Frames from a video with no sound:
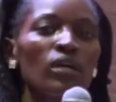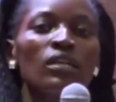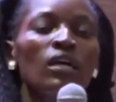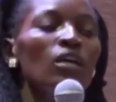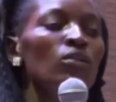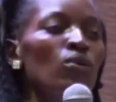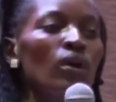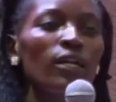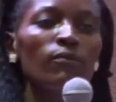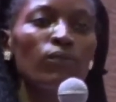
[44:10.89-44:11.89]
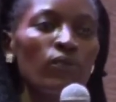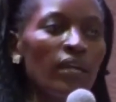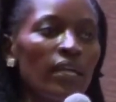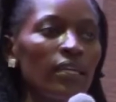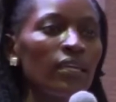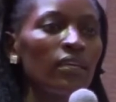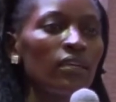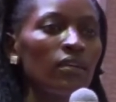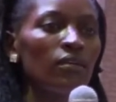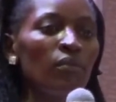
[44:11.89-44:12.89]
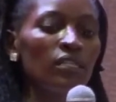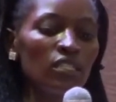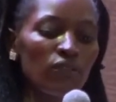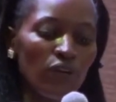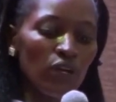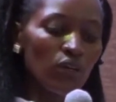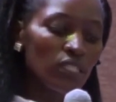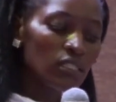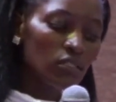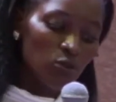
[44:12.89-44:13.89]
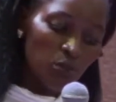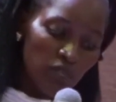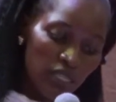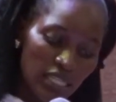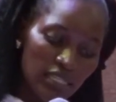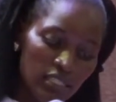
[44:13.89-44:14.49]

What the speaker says: You can pray. But if you're not in spirit, I